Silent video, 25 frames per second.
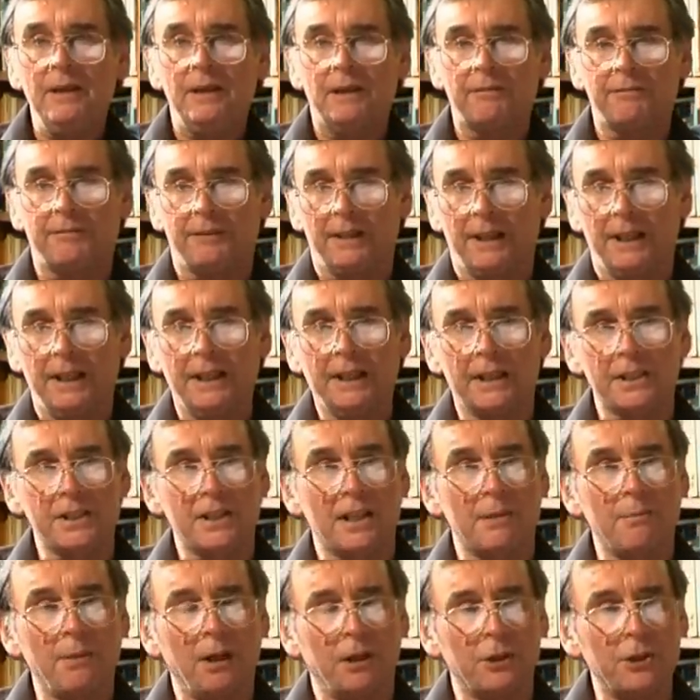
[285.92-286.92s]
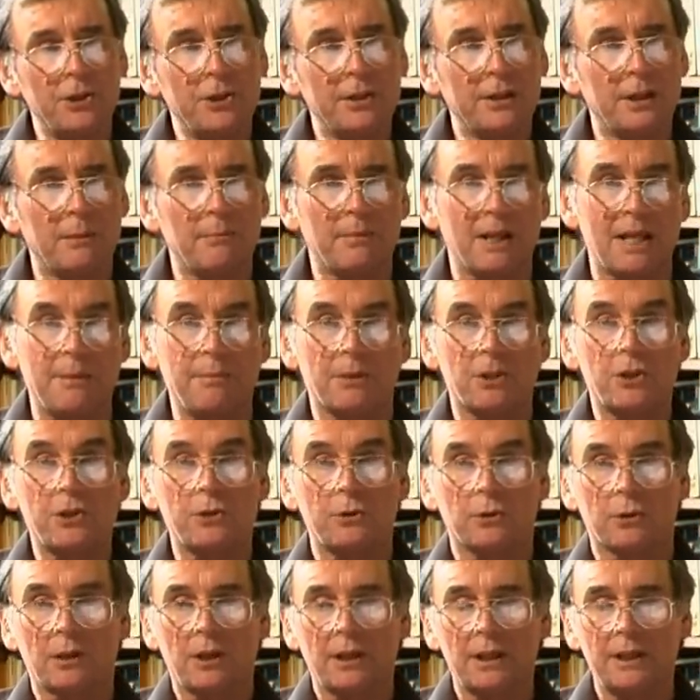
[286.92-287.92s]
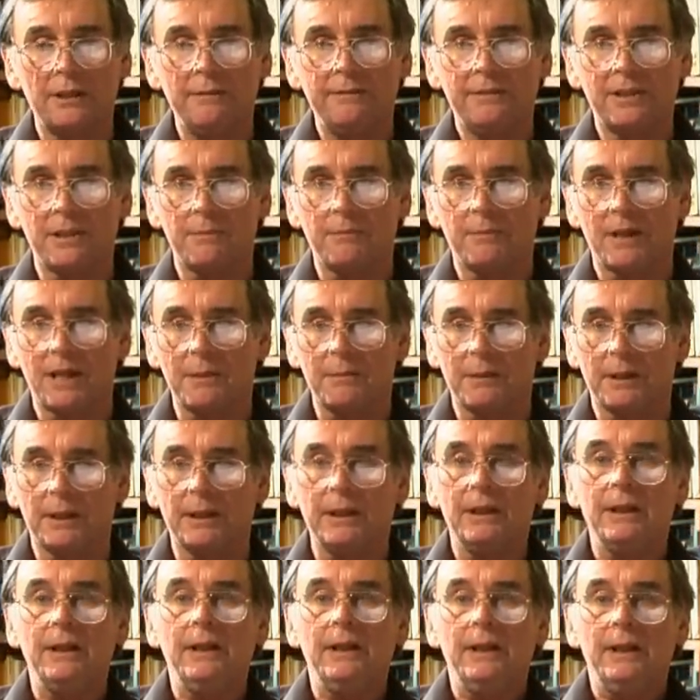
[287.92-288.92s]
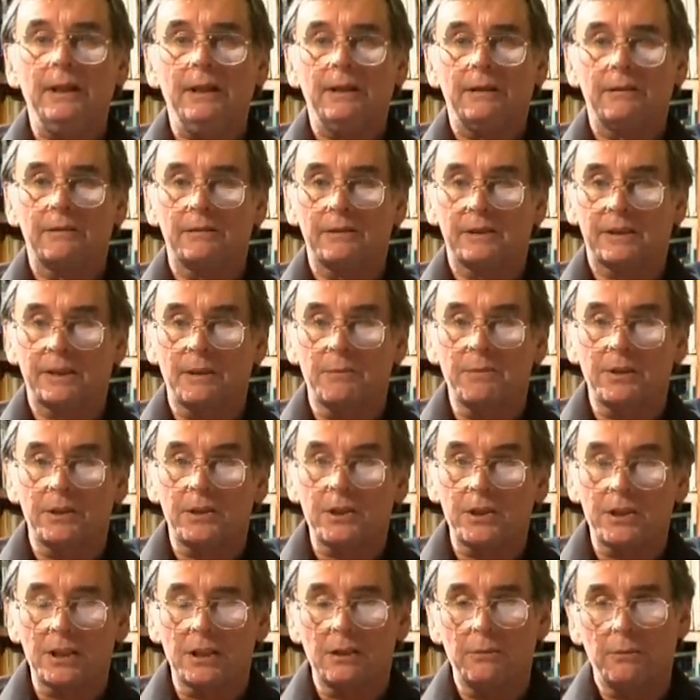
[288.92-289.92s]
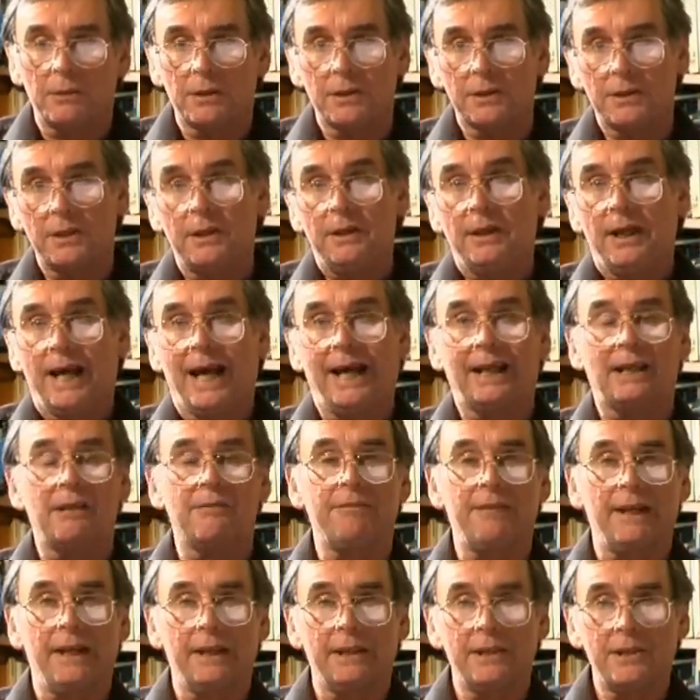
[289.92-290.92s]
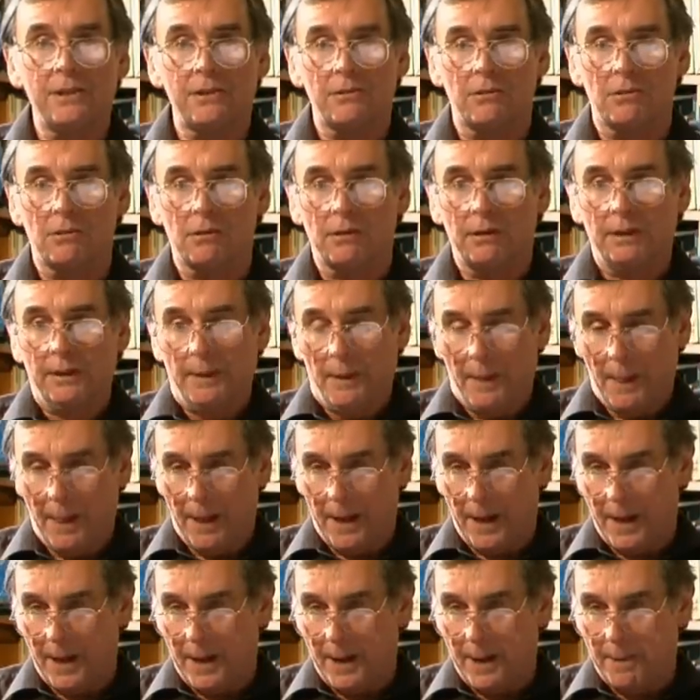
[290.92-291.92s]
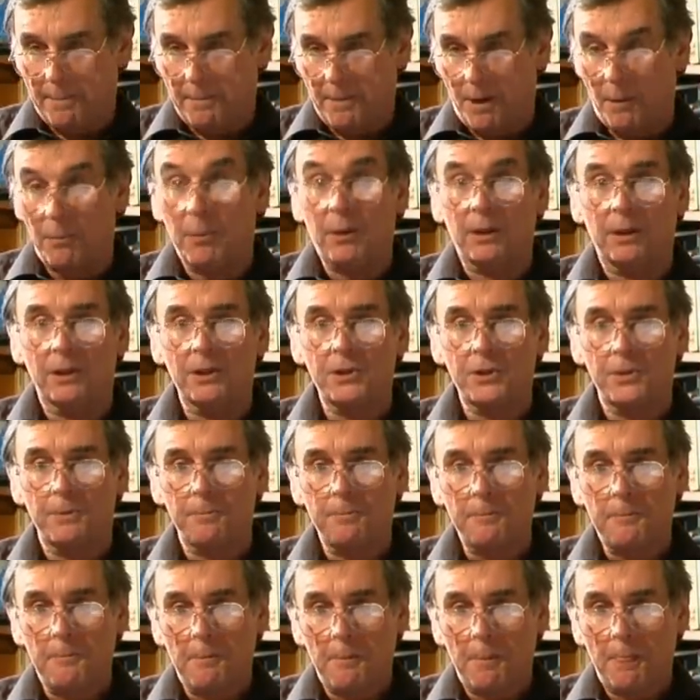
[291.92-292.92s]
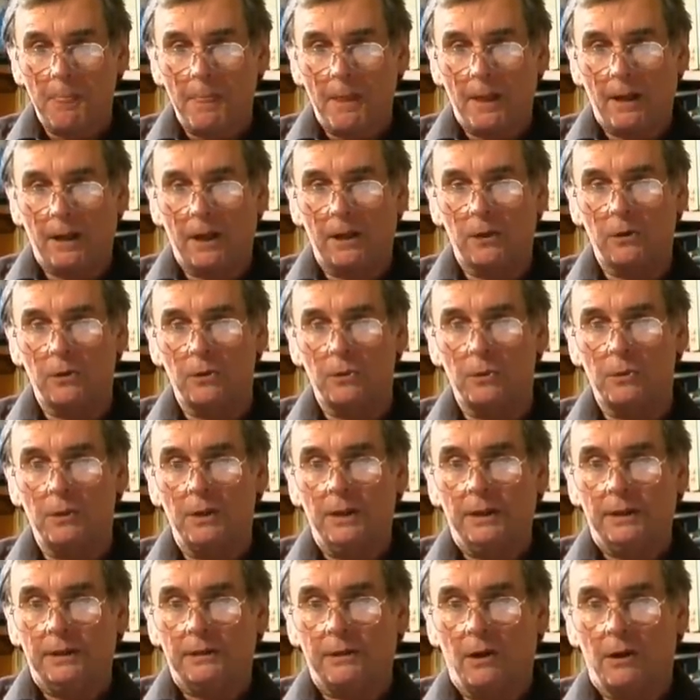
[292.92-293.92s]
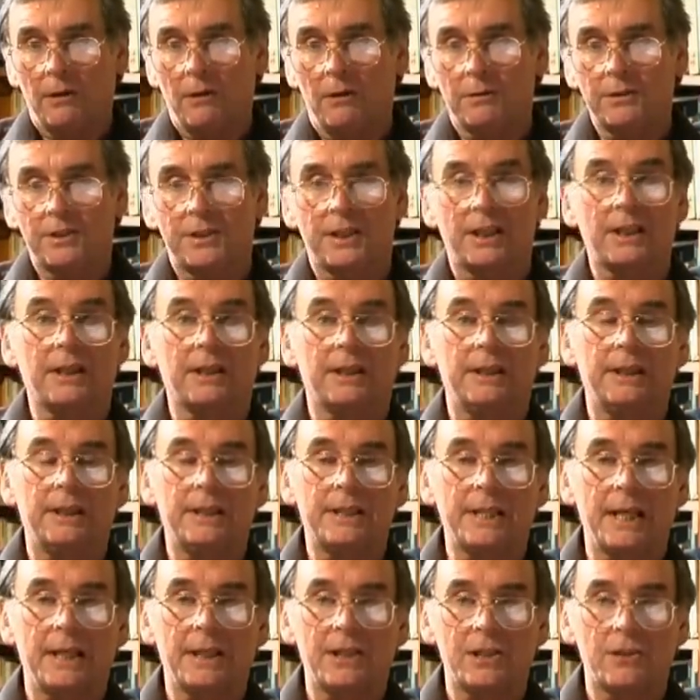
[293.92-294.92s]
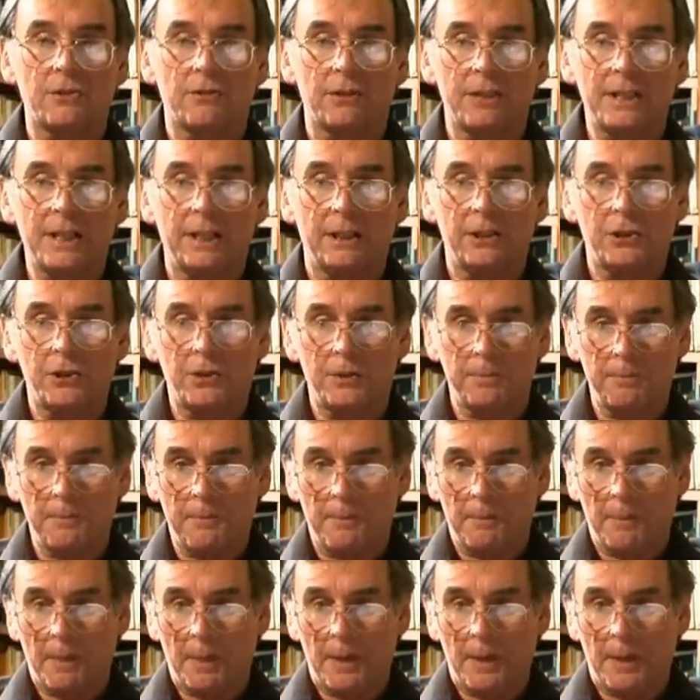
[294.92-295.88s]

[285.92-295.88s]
A feeling is an emotion that may be short-lived. It may be something to do with an event or a person who suddenly takes your attention.